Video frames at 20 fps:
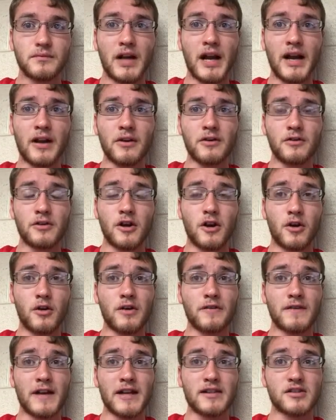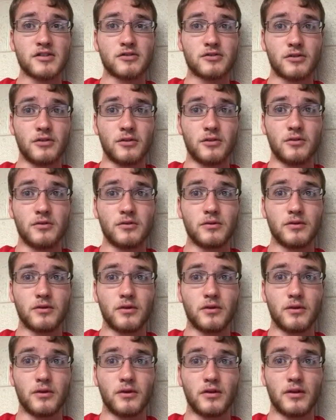I don't know if that's true
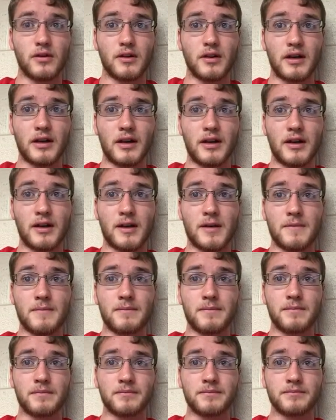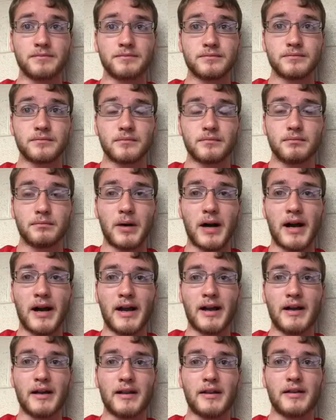
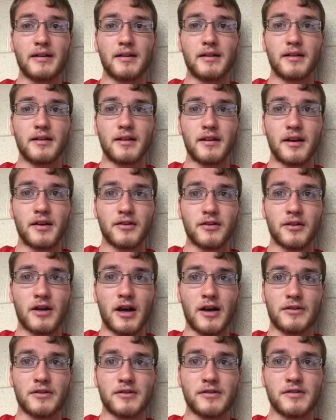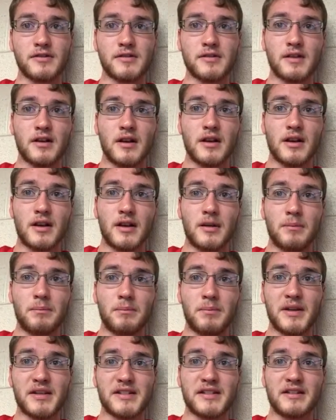by other authors,
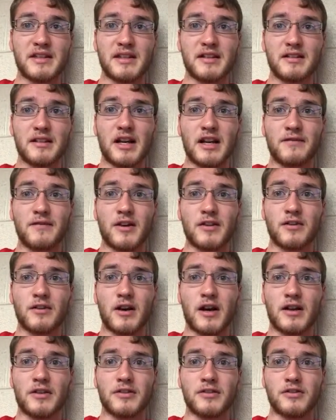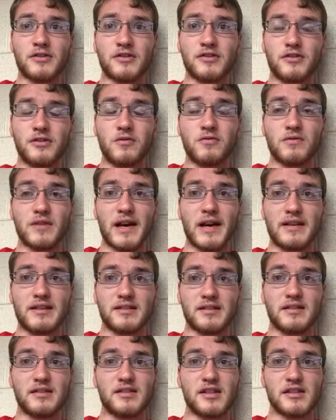because I think a lot of other authors do
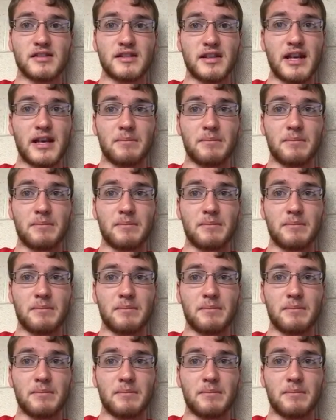write just to